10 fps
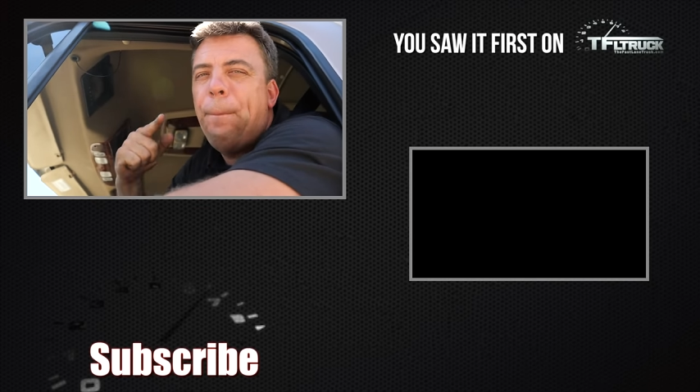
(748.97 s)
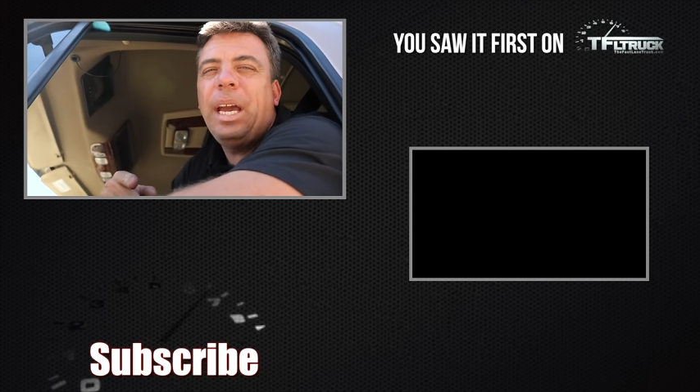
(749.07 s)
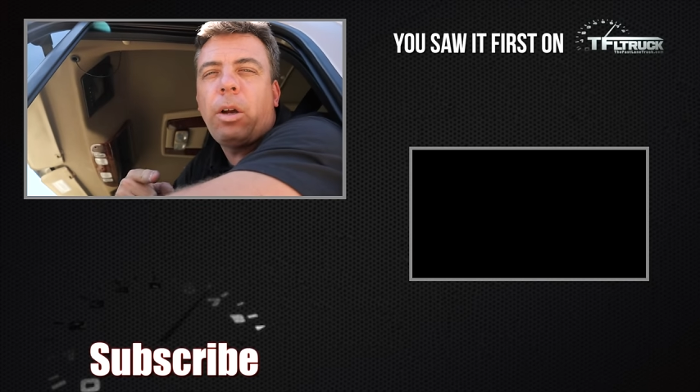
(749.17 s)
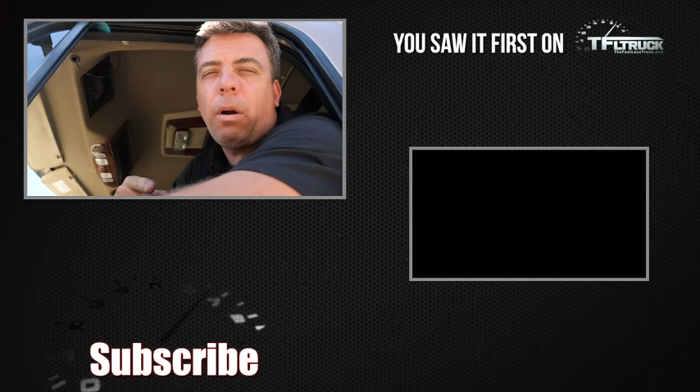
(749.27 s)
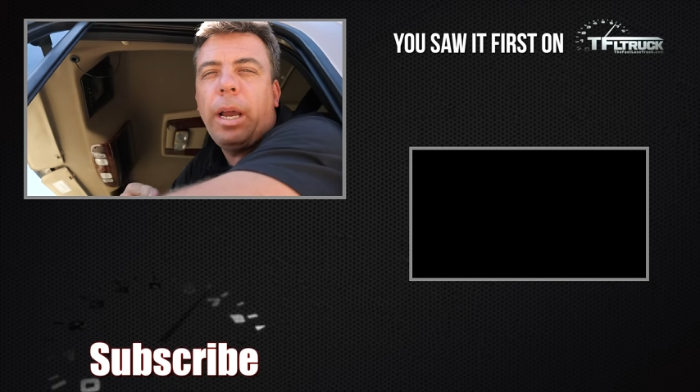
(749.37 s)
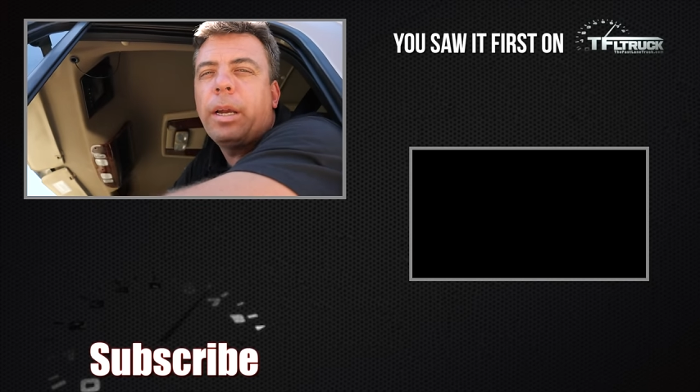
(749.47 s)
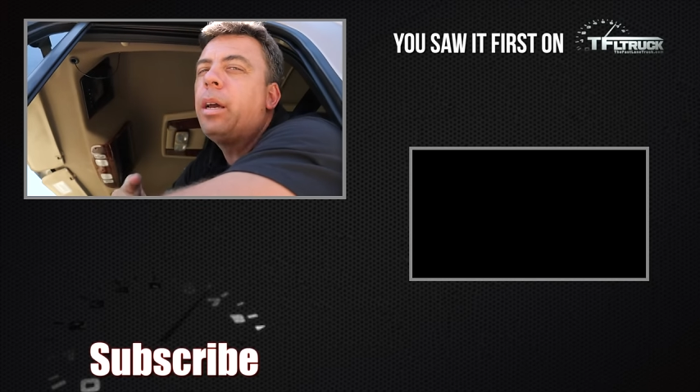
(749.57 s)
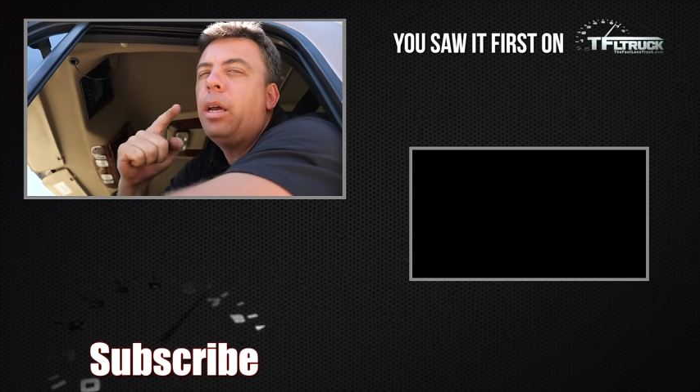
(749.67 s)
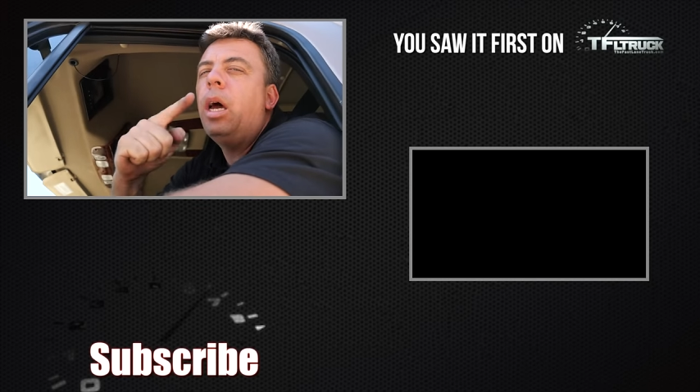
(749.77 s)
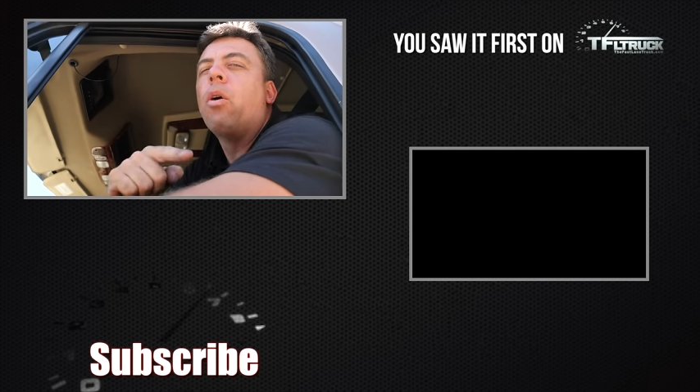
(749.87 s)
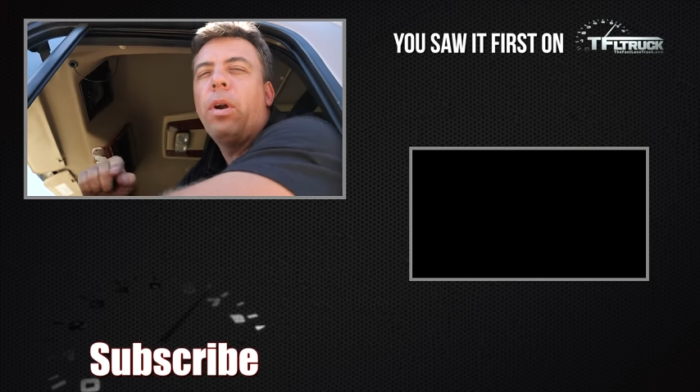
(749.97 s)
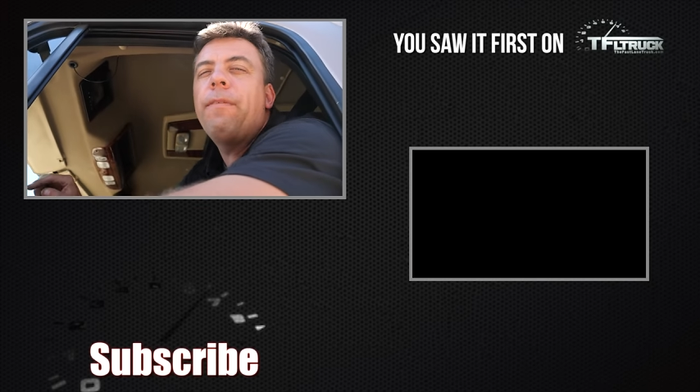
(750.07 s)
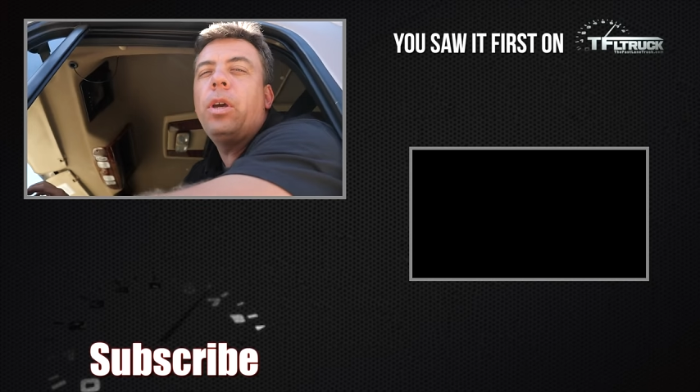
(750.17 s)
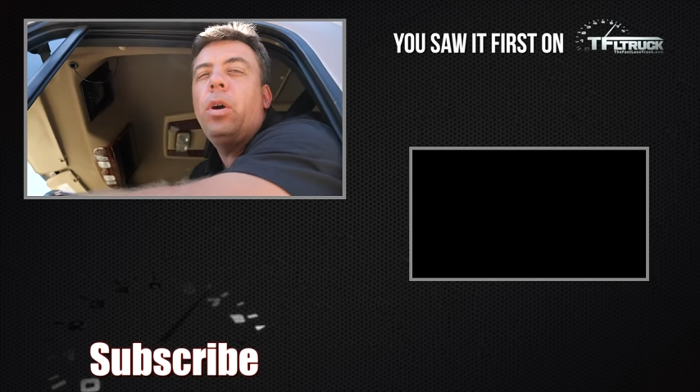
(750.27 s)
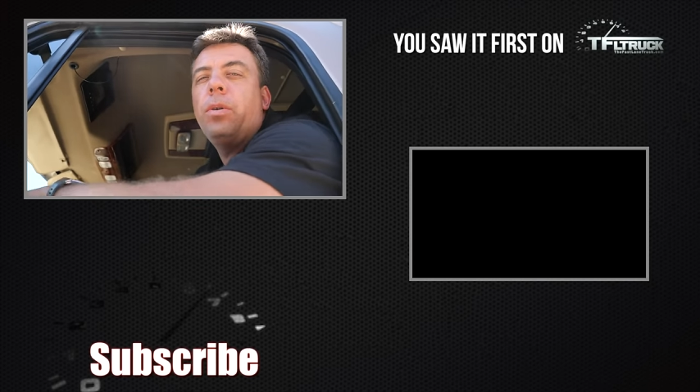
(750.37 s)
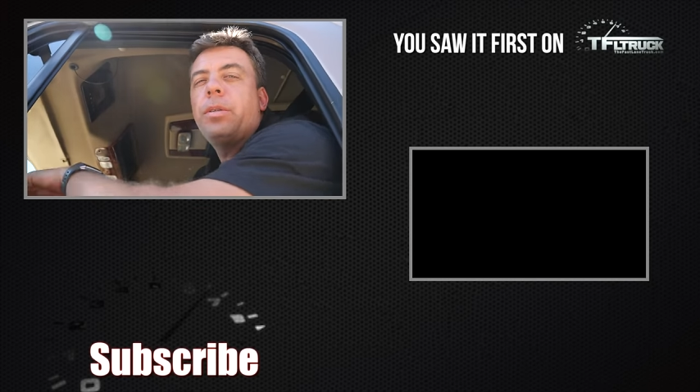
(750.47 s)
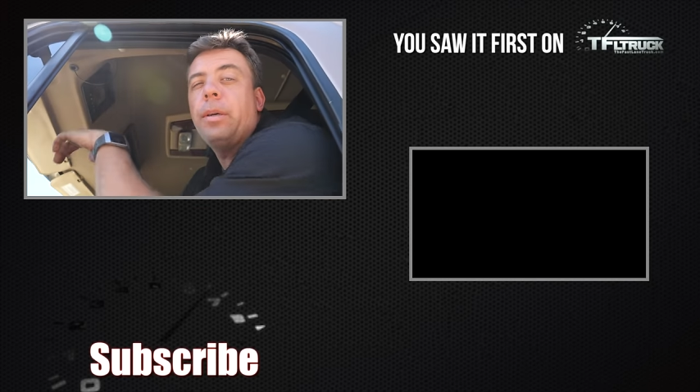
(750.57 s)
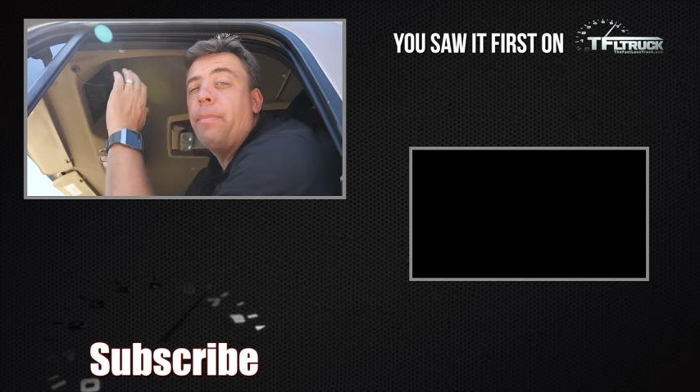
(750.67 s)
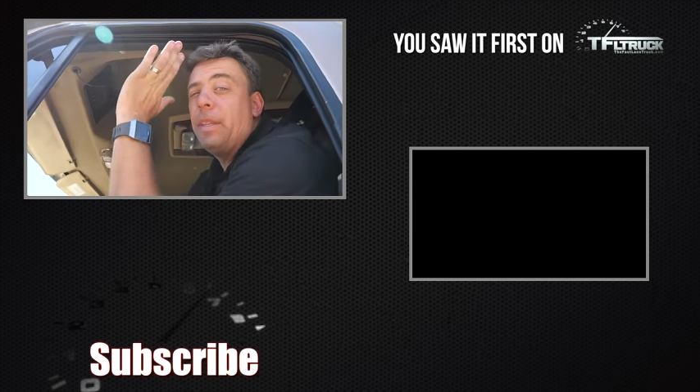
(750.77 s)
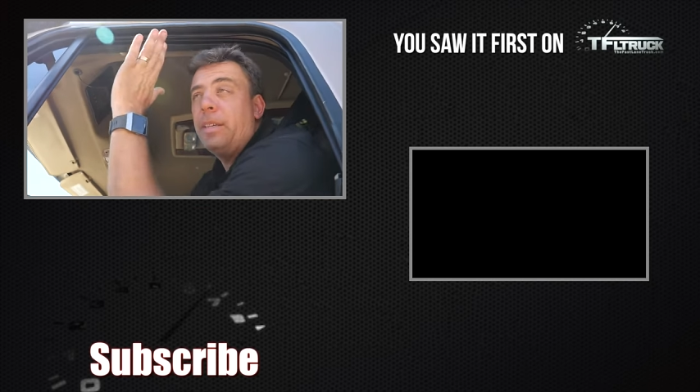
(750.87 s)
big rig reviews.
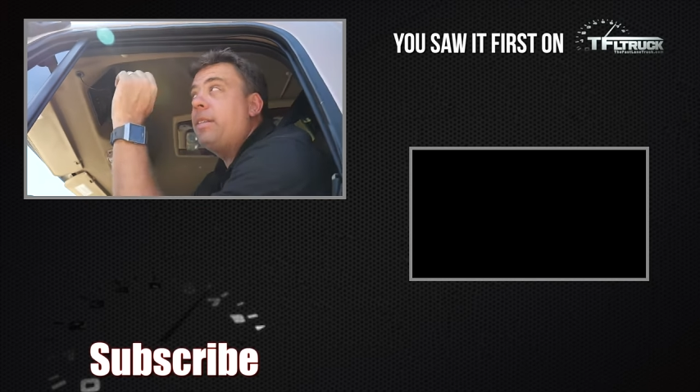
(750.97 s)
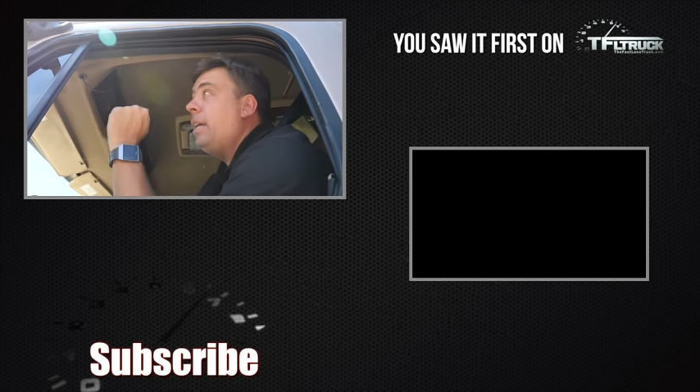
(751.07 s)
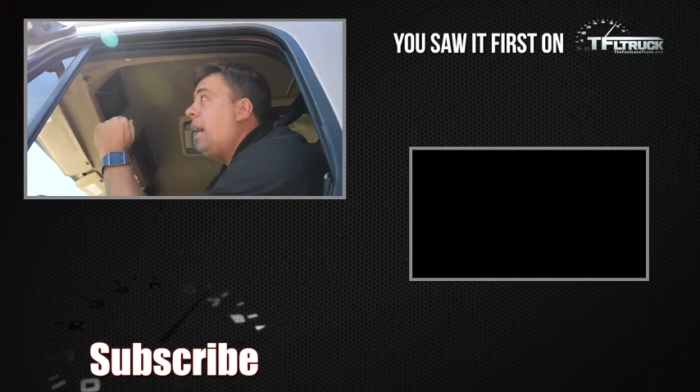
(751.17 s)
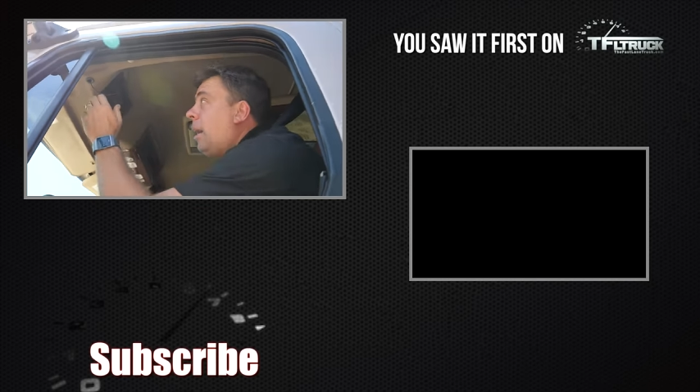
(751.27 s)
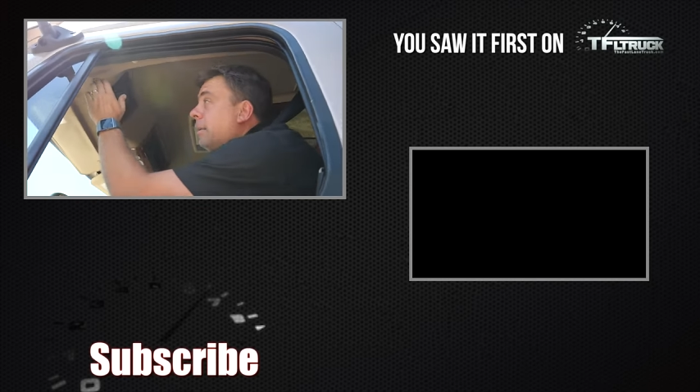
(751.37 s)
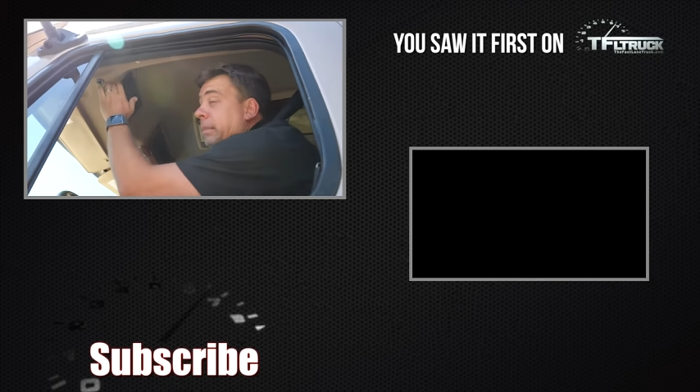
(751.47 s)
See ya.